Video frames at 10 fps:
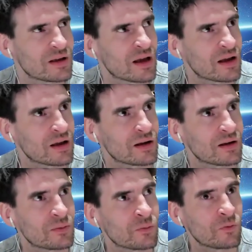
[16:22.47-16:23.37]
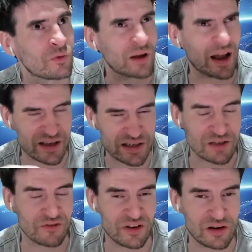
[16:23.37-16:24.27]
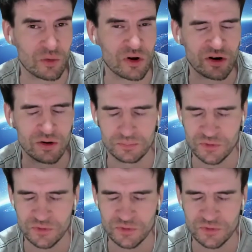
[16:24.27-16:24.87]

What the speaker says: I guess as a filler word.